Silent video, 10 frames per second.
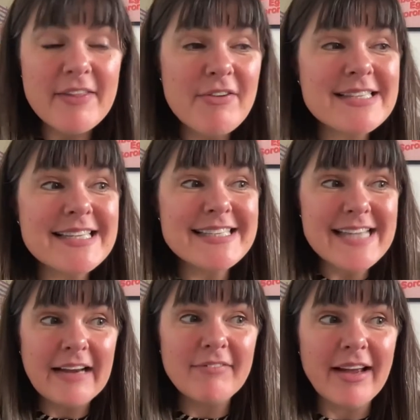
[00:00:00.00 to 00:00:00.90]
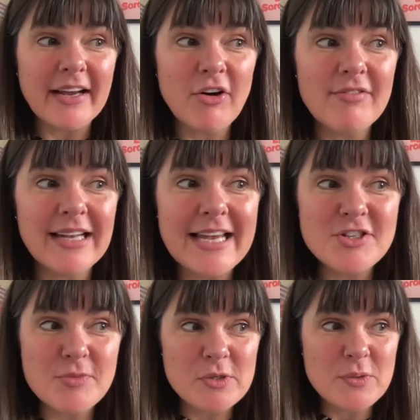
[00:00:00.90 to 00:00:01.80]
There is a direct
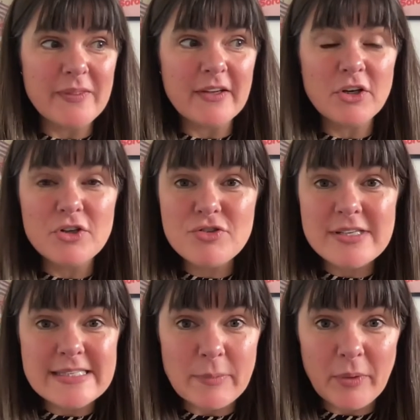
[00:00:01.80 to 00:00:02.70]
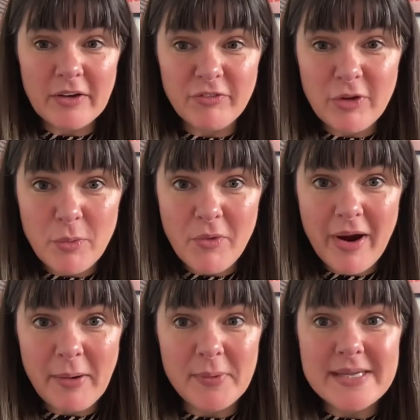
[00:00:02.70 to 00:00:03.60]
correlation between the countries that work fewer
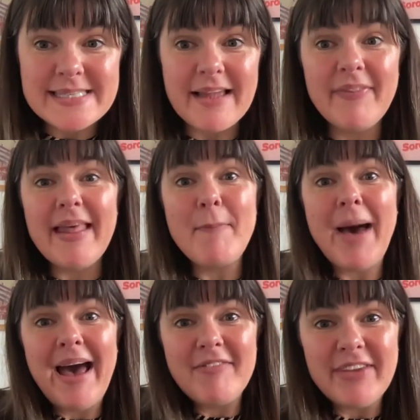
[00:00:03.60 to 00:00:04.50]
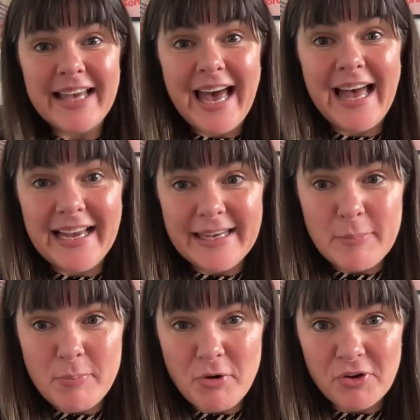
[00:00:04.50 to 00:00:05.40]
hours and them having higher
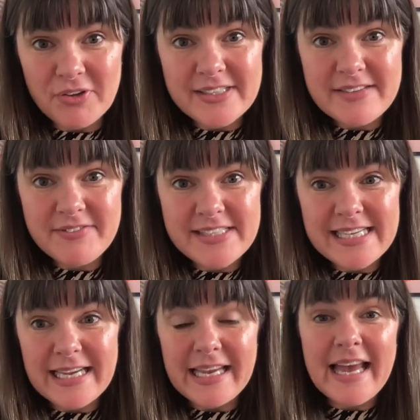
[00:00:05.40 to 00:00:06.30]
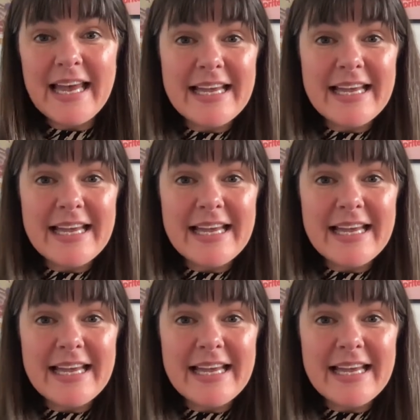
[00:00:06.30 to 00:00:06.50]
productivity.